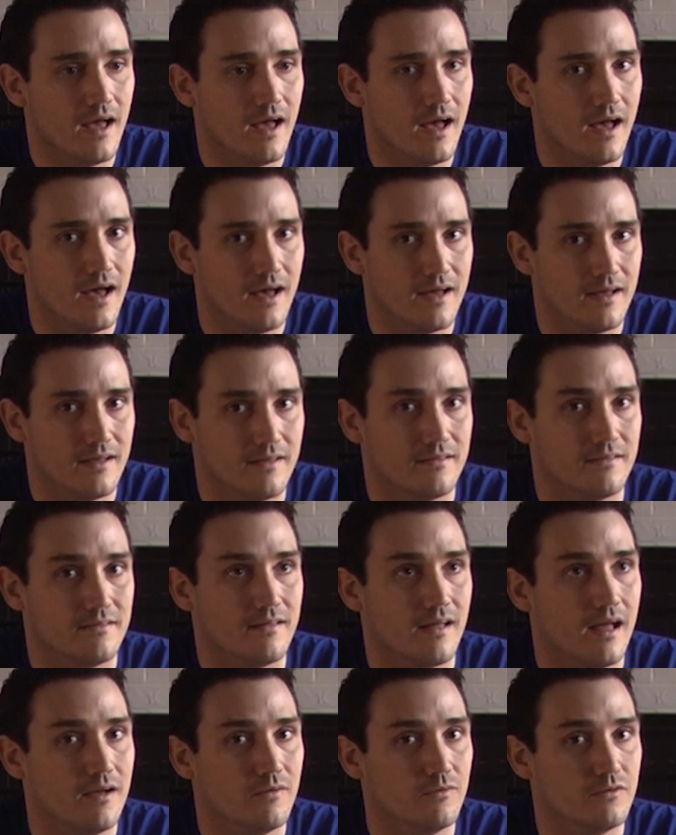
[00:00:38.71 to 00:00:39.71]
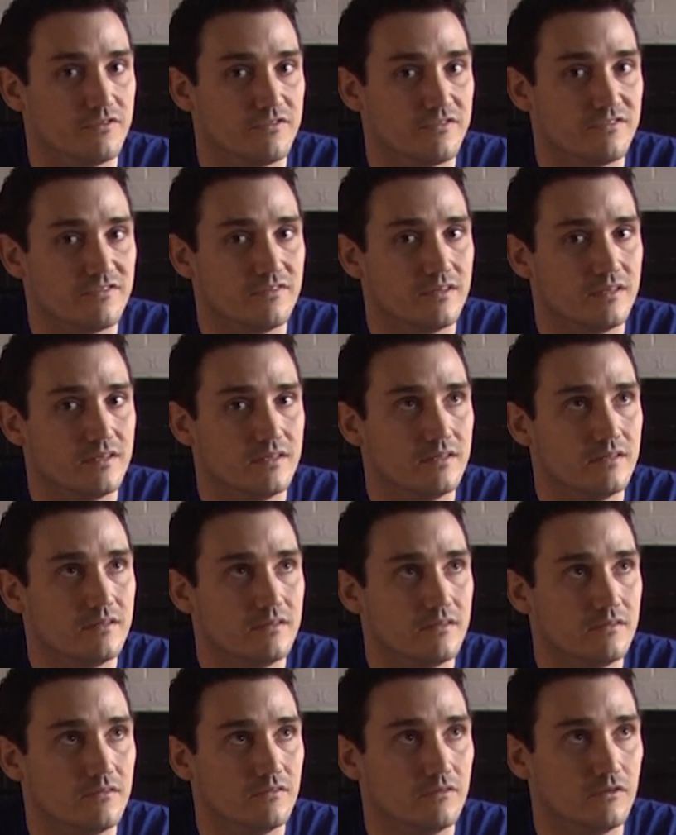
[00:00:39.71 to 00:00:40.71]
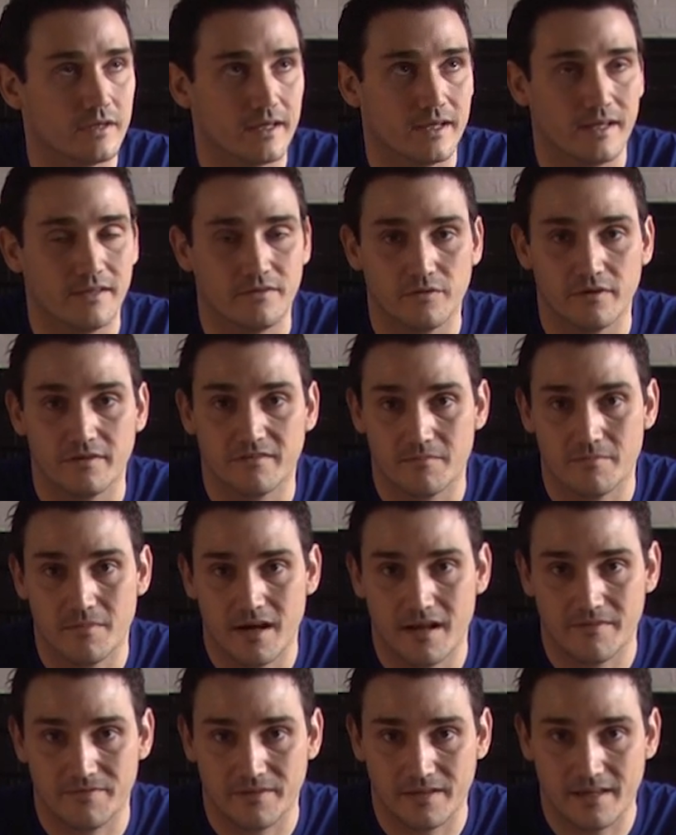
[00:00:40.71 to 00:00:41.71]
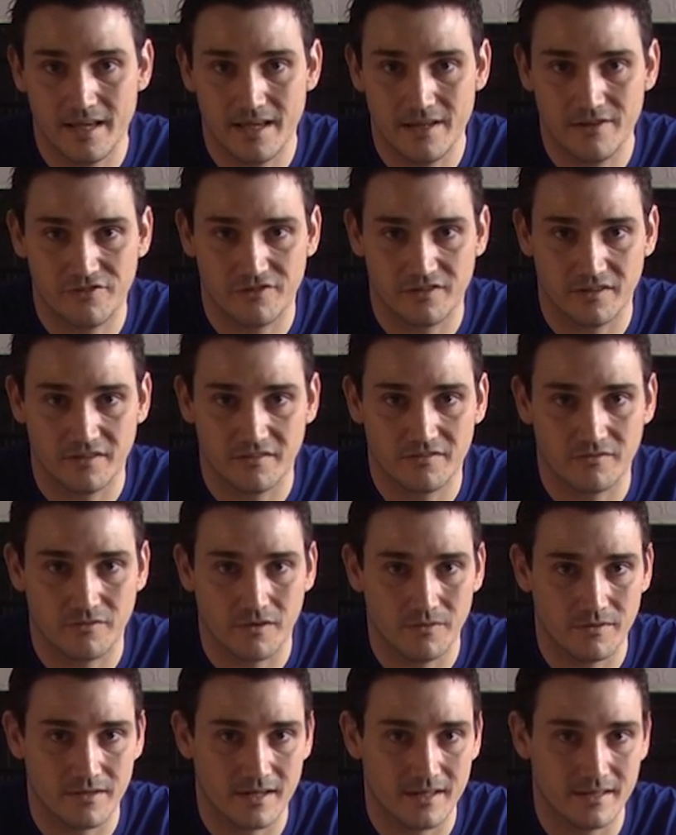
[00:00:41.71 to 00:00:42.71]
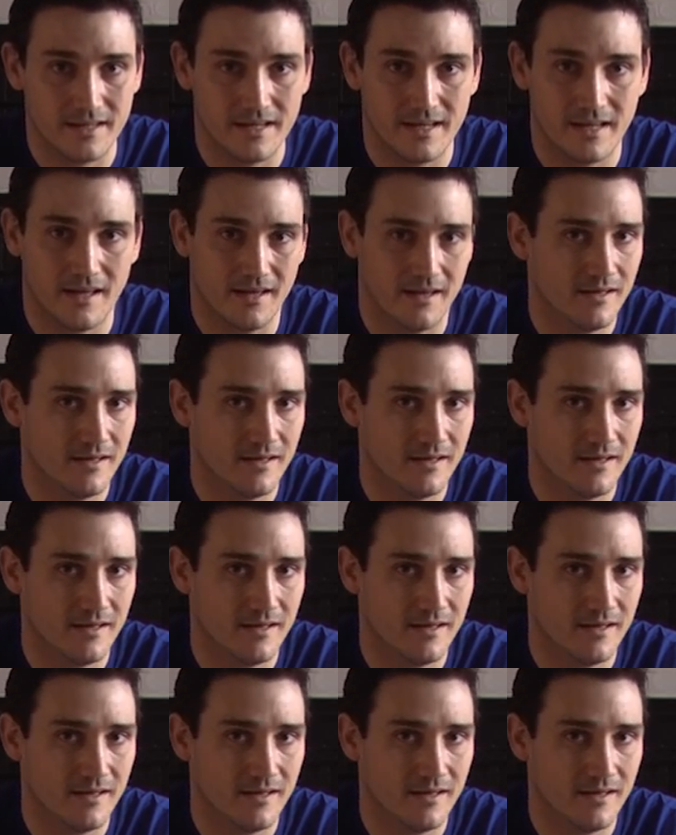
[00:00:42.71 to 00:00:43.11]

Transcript: I was looking at doing some modifications, so I went on the